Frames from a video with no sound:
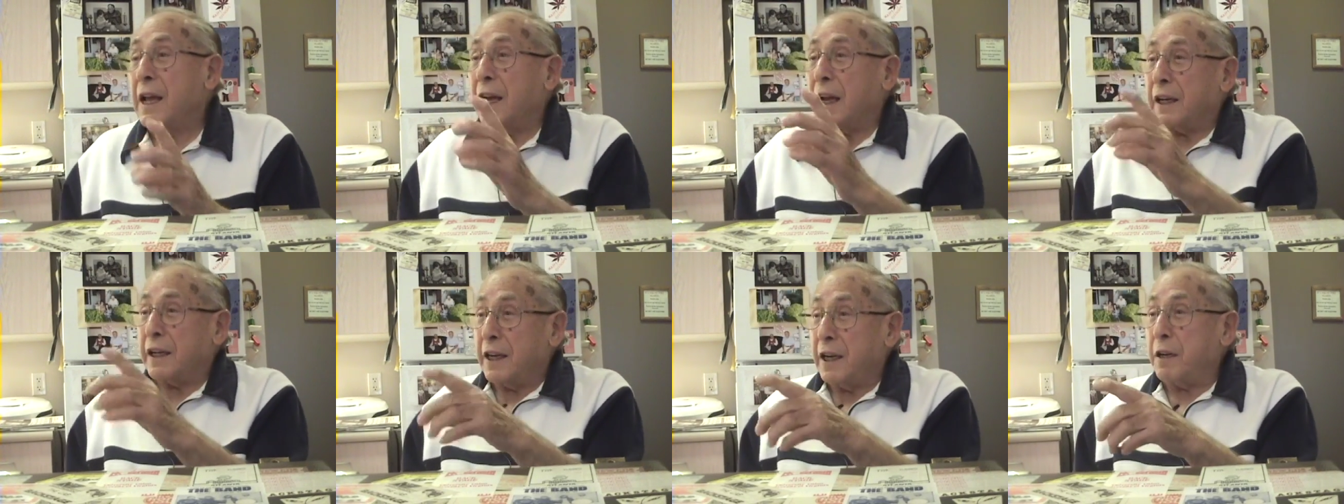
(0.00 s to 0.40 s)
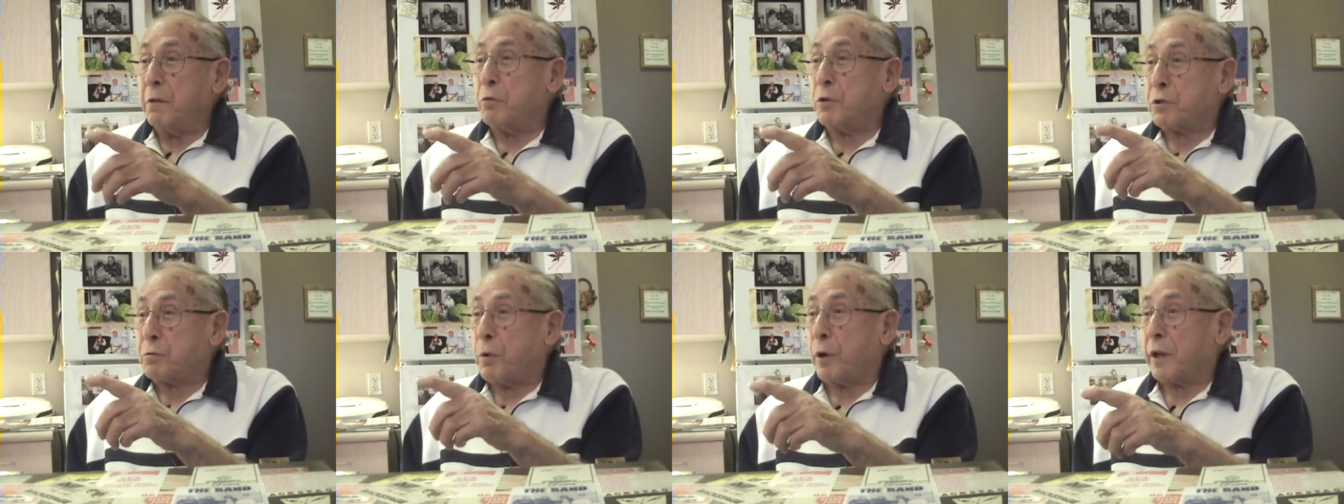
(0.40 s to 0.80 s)
And he
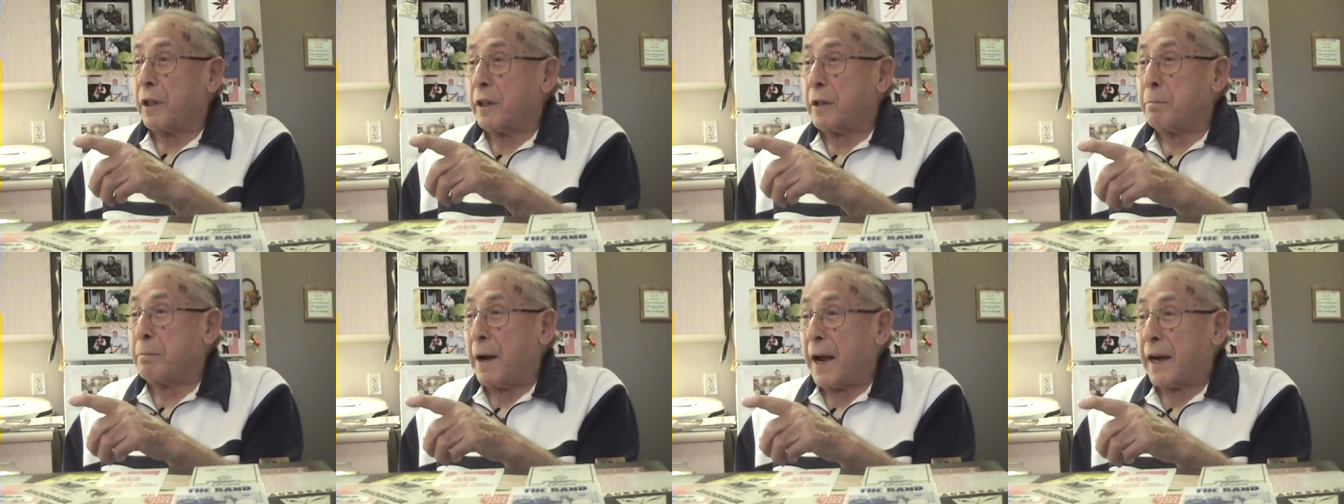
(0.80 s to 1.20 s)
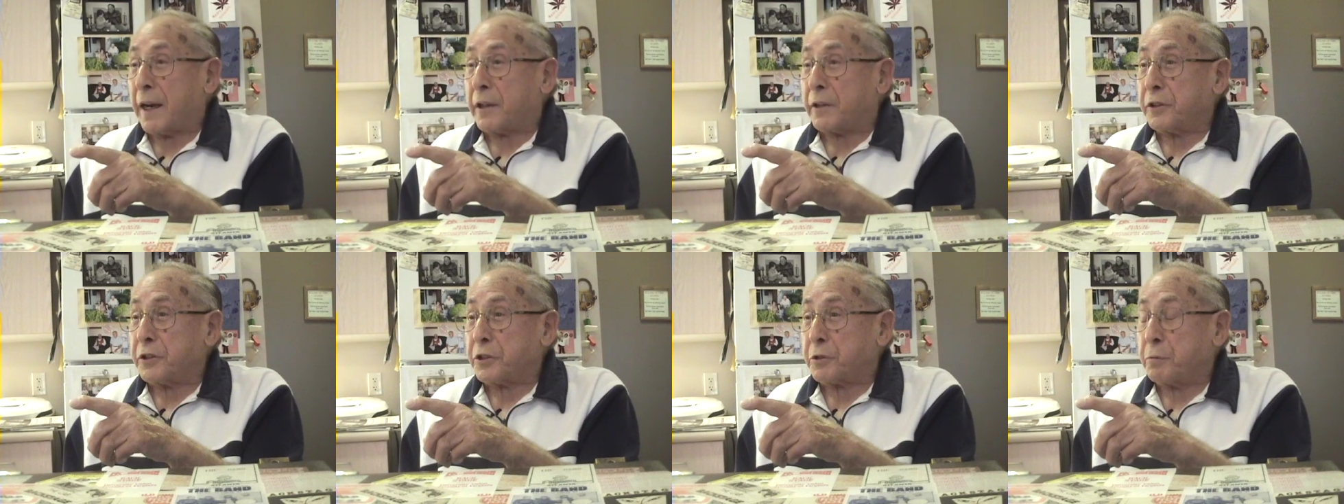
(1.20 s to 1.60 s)
was one of the
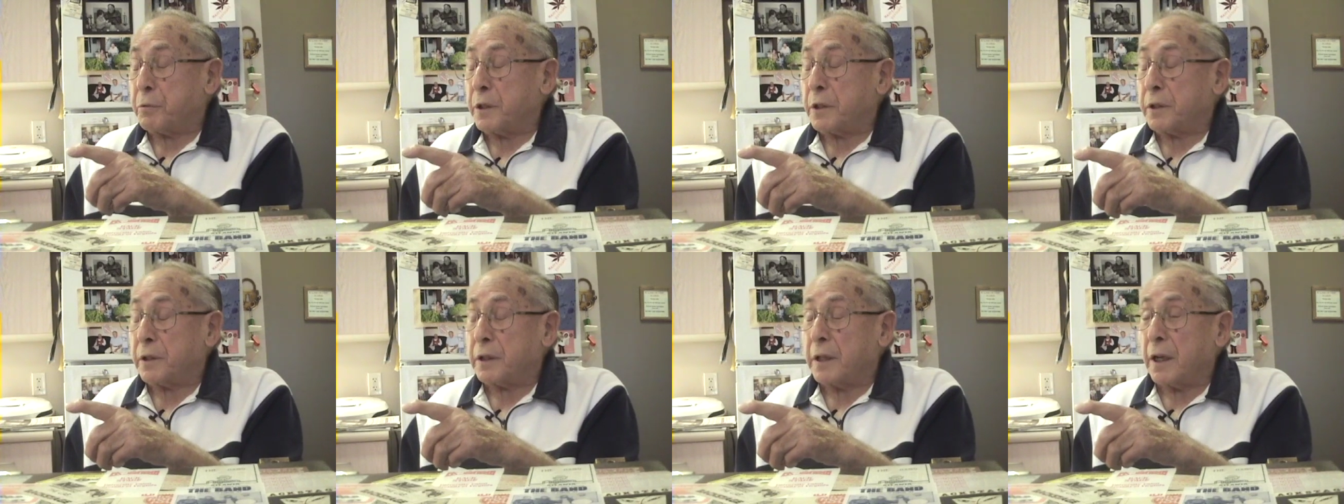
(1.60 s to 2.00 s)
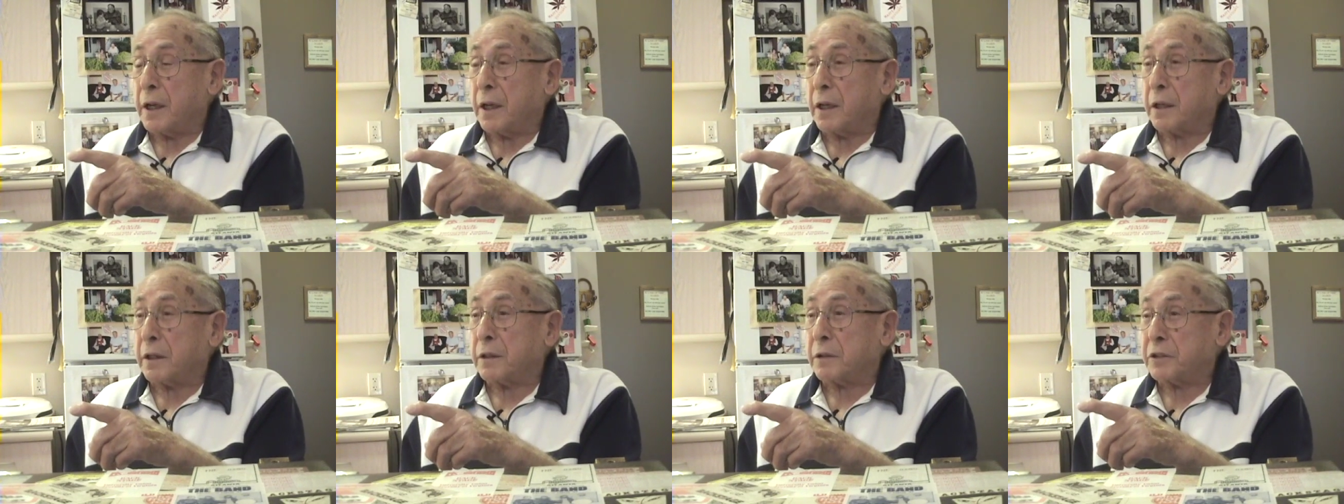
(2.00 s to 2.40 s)
backers with
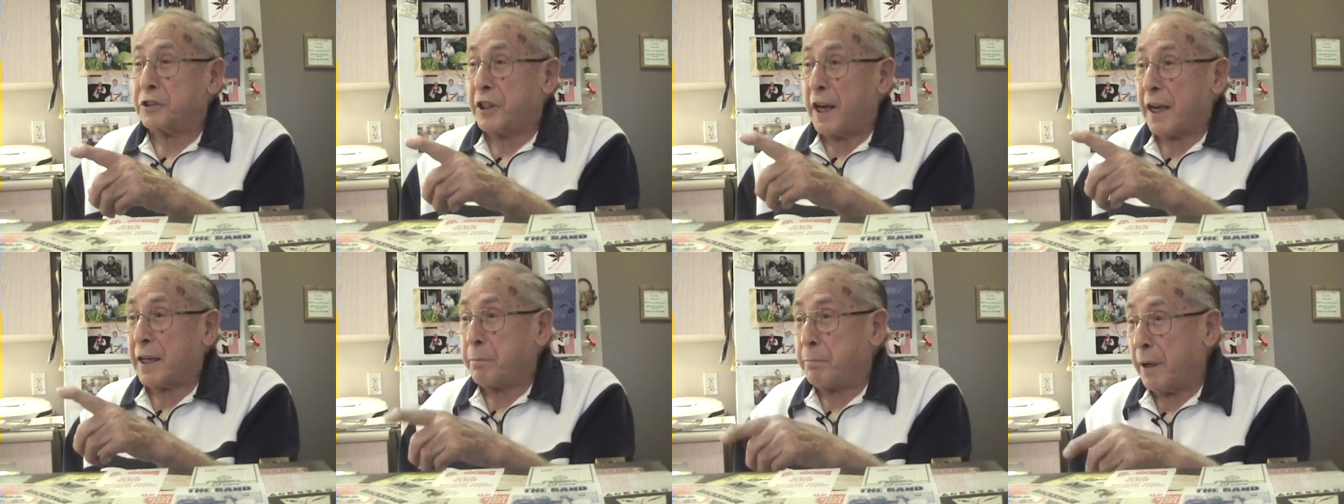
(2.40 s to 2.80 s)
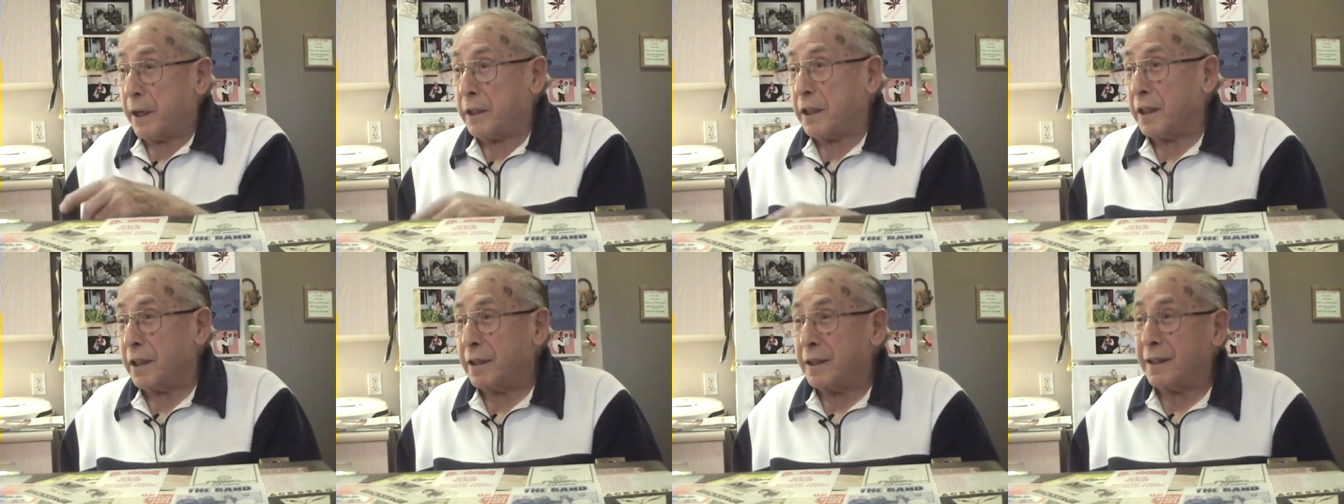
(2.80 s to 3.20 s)
Jack
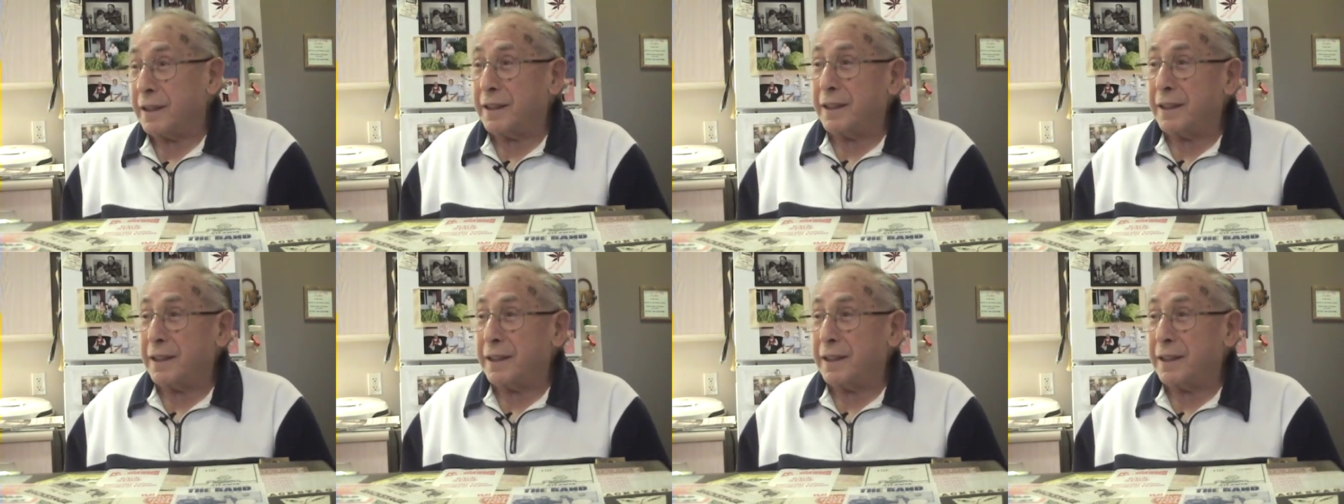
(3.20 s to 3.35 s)
Benny.